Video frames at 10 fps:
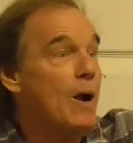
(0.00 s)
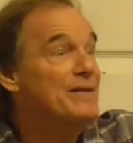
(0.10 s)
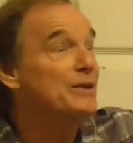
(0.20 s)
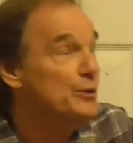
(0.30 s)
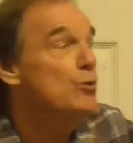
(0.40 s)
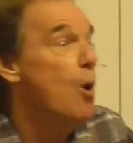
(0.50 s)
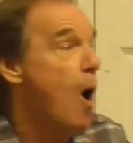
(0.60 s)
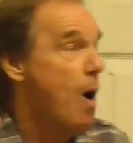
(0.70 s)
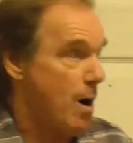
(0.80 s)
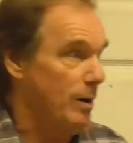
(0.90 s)
way that you
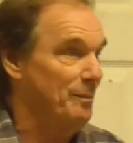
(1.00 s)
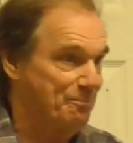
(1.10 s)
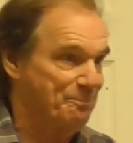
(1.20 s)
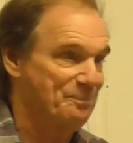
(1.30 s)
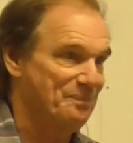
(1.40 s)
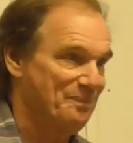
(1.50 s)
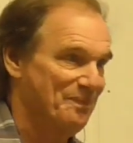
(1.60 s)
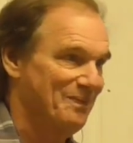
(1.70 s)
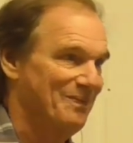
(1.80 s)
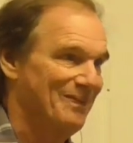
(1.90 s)
are.
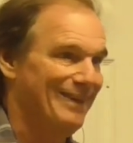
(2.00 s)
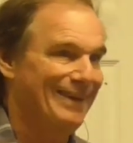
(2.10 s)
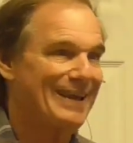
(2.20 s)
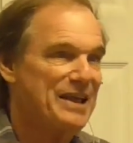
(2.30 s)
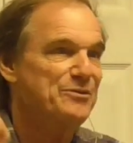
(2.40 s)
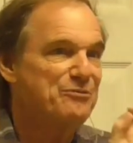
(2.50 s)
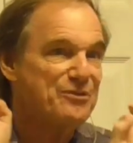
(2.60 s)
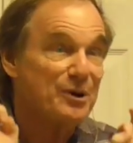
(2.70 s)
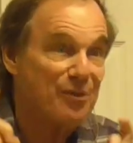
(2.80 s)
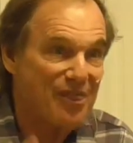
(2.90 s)
Can you
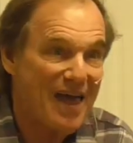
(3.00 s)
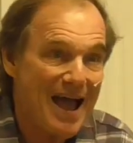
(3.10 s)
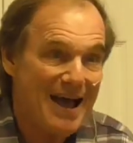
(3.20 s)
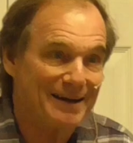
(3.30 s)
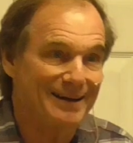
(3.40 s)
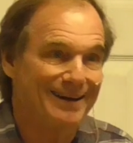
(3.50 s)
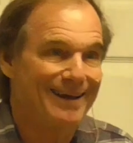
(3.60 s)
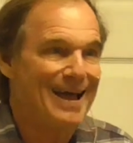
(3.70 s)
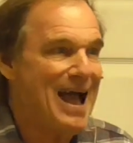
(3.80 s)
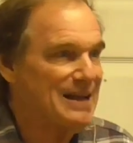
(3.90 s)
feel that
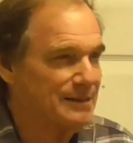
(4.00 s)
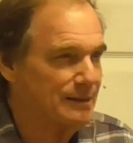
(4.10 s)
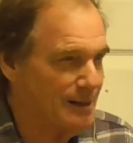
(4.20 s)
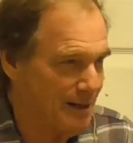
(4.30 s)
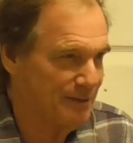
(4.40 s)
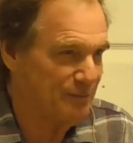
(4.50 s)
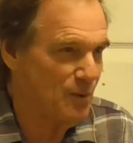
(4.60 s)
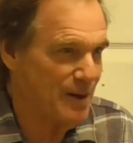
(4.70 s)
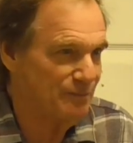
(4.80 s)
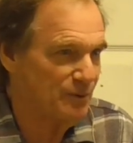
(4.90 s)
as a kind of
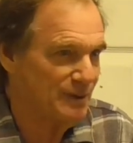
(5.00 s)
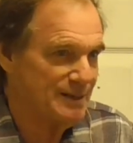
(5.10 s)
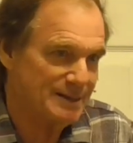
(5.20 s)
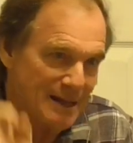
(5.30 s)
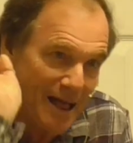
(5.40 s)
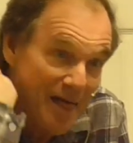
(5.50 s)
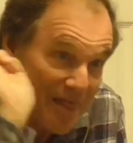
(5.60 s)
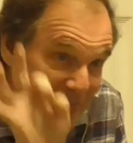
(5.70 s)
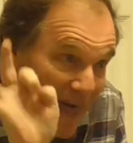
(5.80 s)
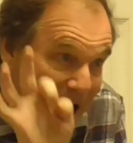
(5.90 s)
gratefulness?
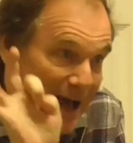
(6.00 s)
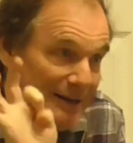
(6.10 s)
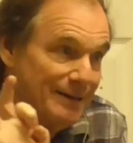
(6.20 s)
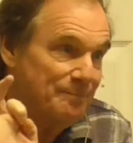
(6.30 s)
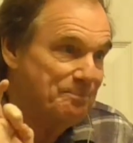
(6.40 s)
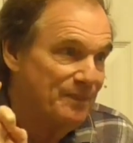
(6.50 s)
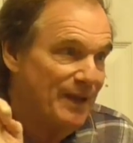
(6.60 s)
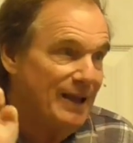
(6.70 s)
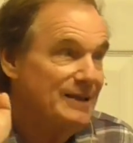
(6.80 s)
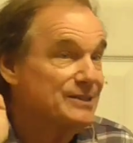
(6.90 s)
That
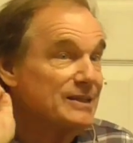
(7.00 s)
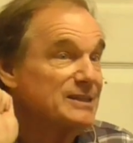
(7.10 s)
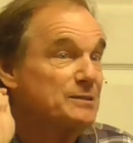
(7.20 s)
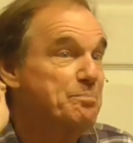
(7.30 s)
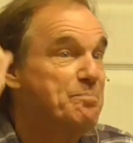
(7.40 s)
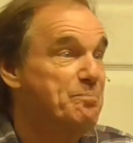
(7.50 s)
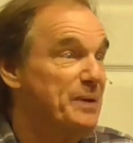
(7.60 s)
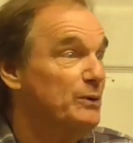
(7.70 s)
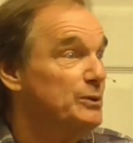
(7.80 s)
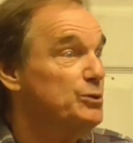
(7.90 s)
is a
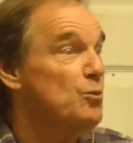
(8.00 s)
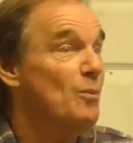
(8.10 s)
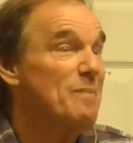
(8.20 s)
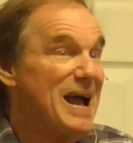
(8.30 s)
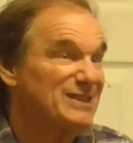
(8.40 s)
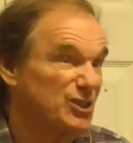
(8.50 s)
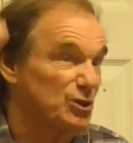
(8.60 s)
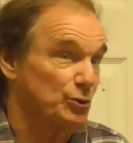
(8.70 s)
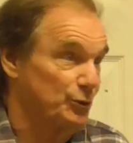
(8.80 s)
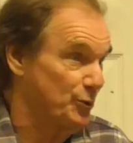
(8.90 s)
spiritual
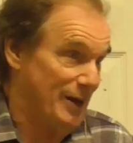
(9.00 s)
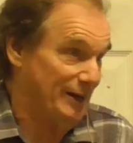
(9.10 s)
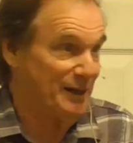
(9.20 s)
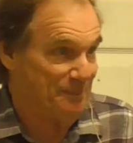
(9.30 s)
master trick.